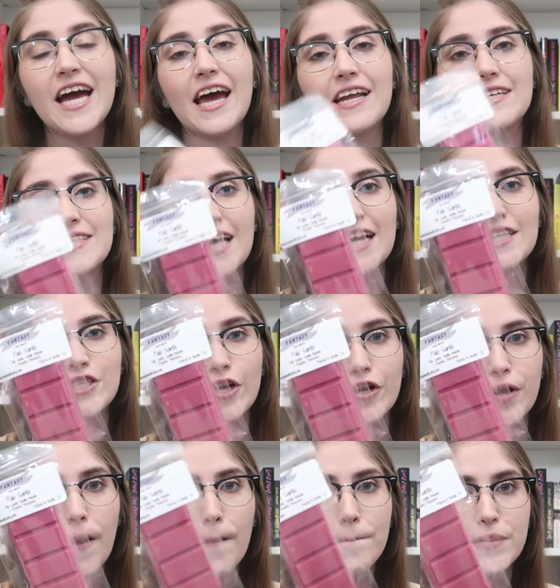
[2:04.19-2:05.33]
And it's a
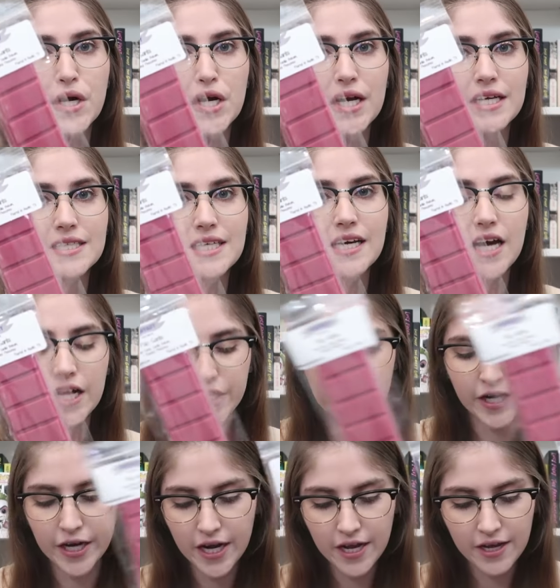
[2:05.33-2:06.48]
dark burgundy
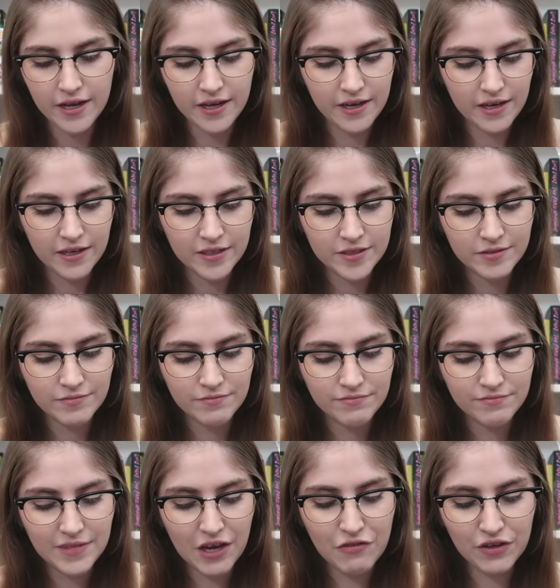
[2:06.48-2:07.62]
color.
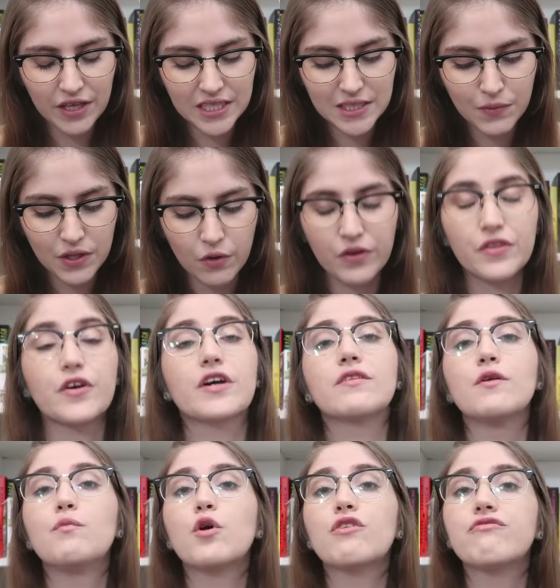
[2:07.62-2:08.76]
I feel like some of okay, the,
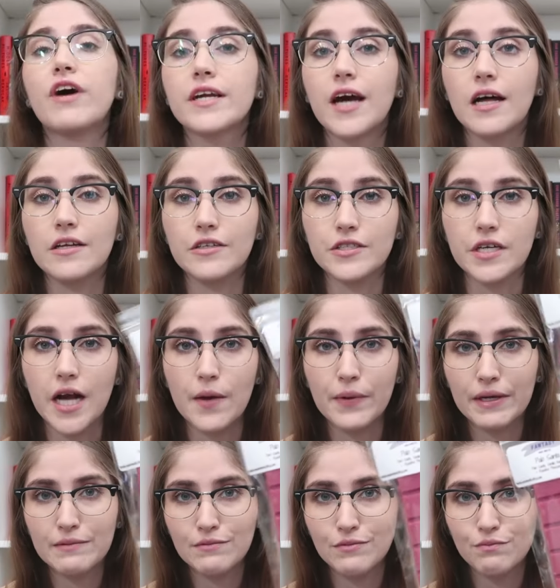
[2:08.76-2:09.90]
the more fun colors are
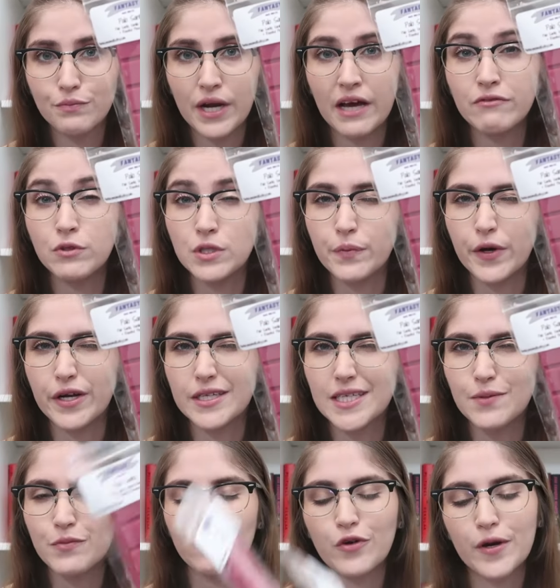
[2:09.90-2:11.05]
coming. But I've used burgundy
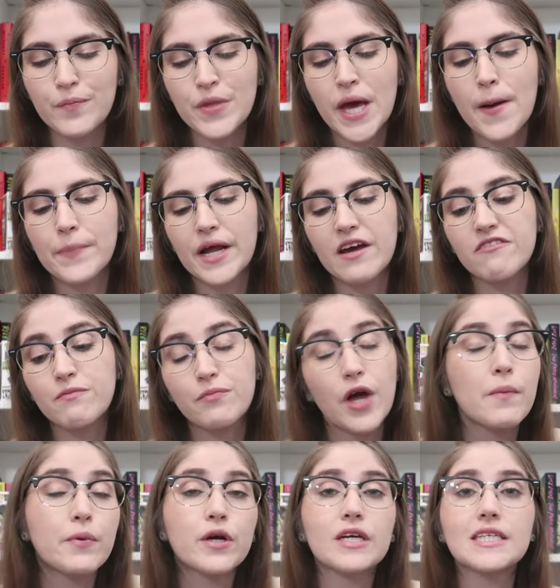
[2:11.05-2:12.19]
before. But I
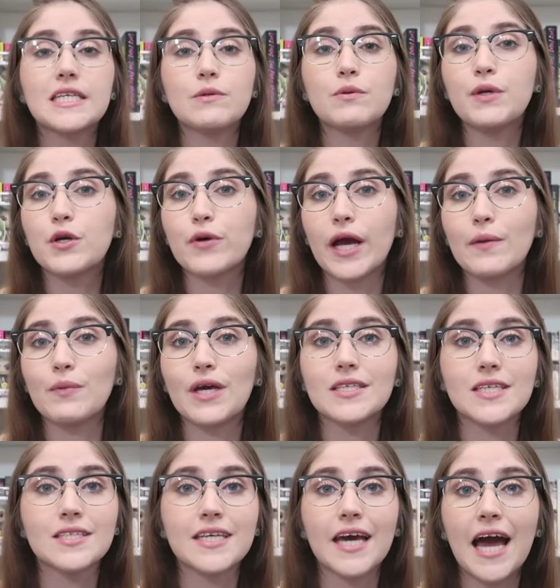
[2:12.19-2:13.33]
thought burgundy would be great because
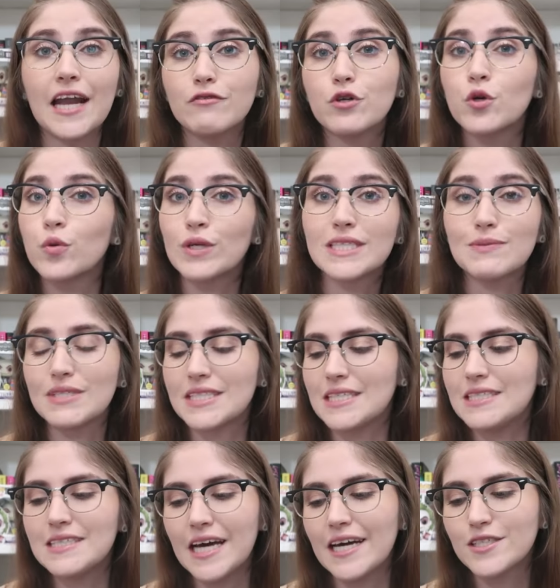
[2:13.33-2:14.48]
it's a kind of Christmassy
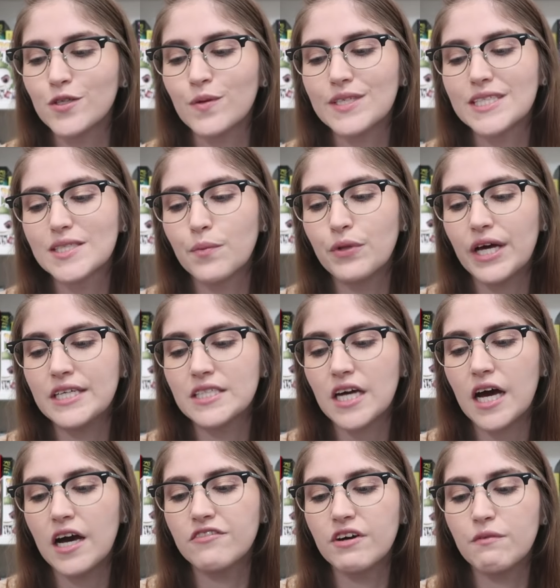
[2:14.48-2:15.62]
scent. So this is a blend
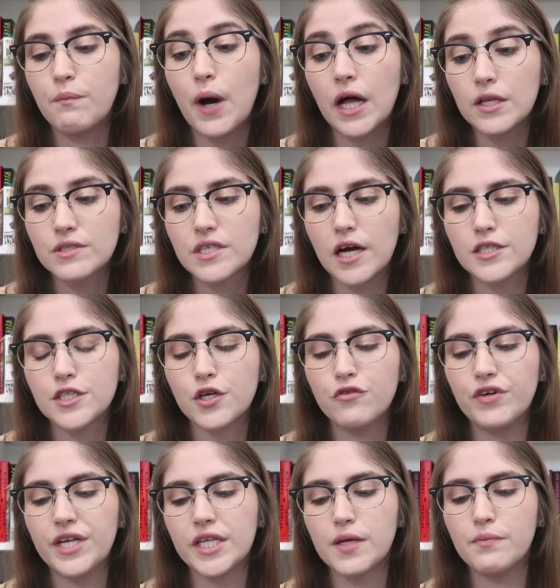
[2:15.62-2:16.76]
of Palo Santo,
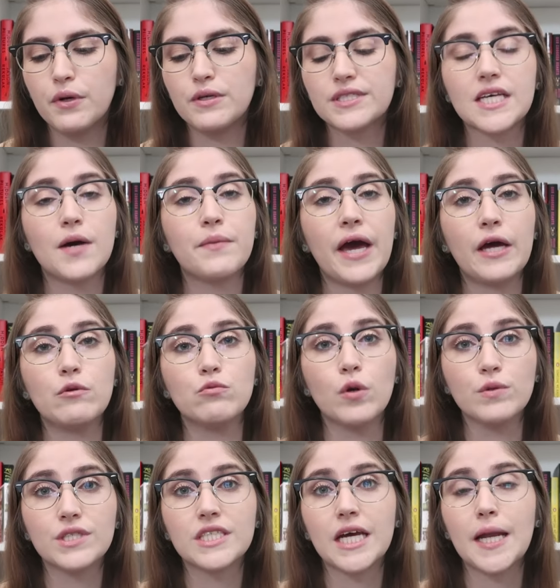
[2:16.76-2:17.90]
vanilla balsam, and
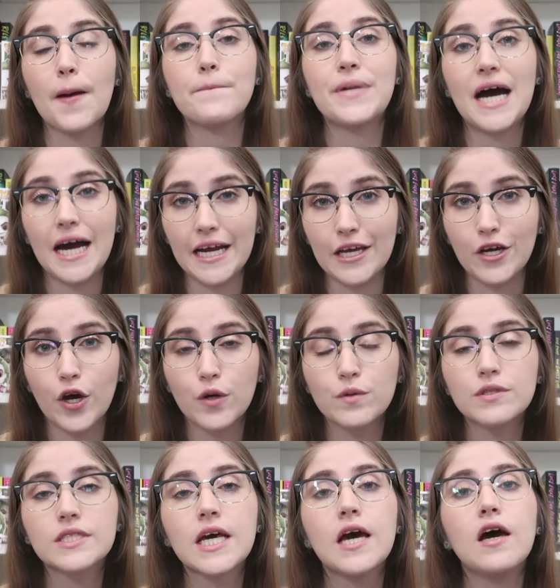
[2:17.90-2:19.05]
roasted pine
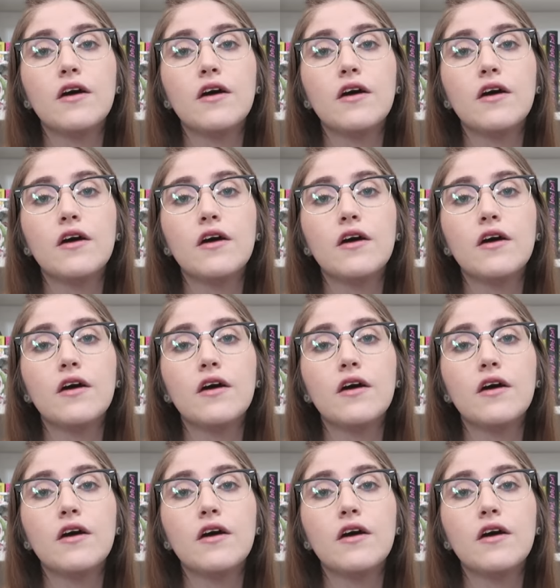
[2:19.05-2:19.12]
cones.